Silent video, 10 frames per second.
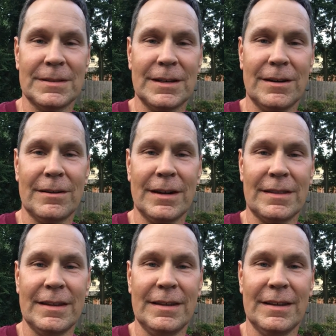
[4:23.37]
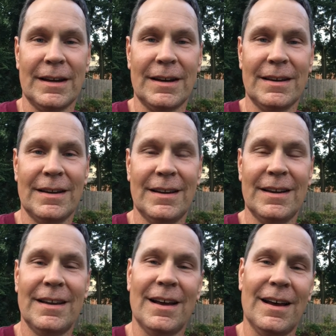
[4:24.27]
here at the
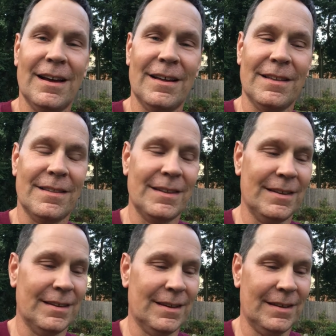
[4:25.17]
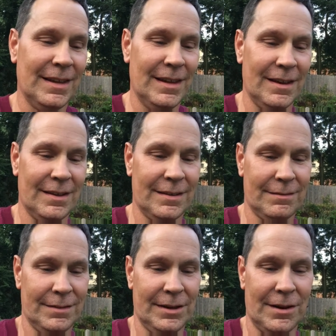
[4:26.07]
what do
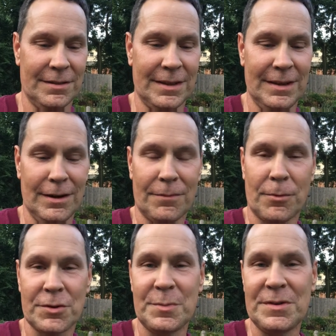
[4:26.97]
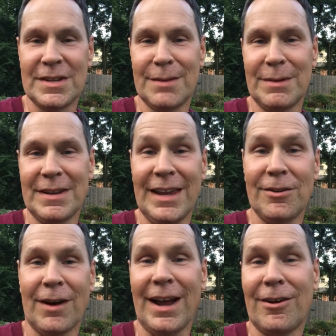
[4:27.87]
you call it, the Air Force Museum in
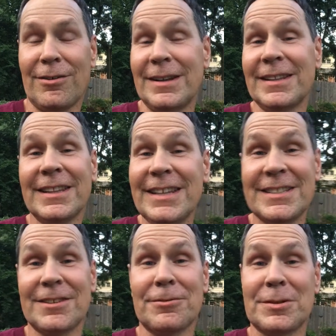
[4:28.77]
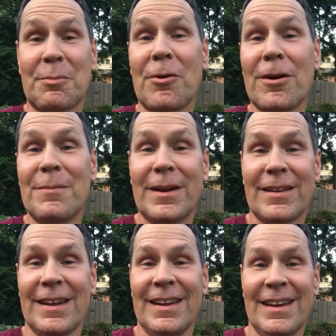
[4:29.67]
Dayton, Ohio, at least there was a program there
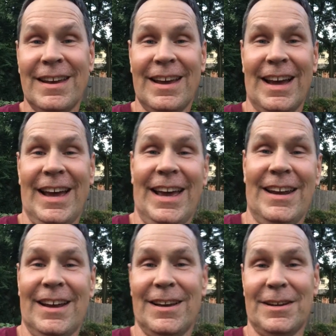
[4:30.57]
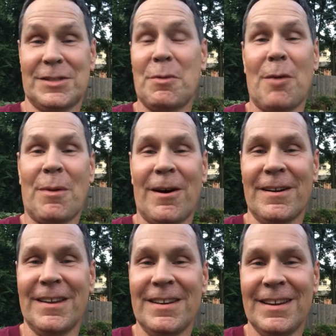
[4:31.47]
that I had a small
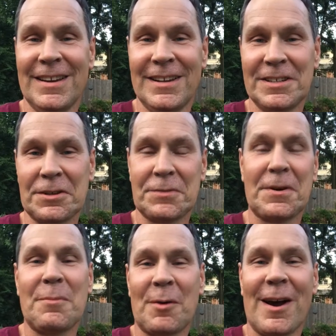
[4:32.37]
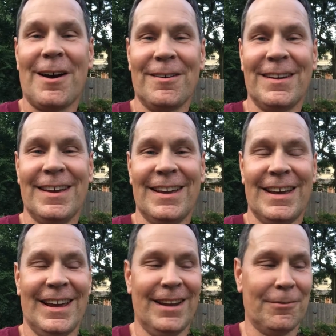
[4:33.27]
part in. So I was very proud.
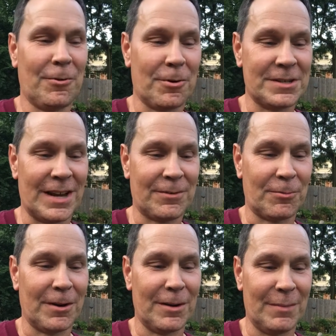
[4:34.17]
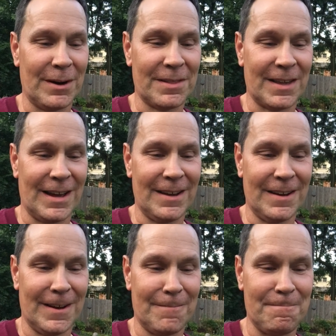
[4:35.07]
And of course, after running a
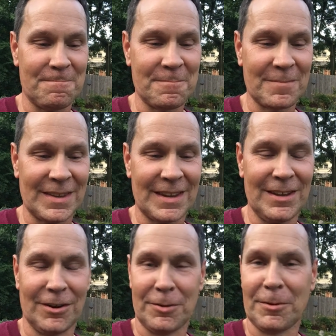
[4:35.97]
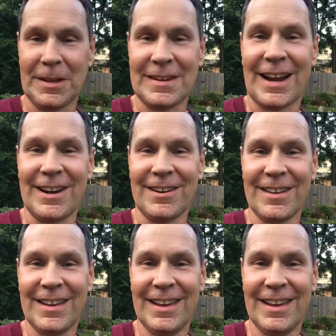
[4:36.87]
marathon, you're really tired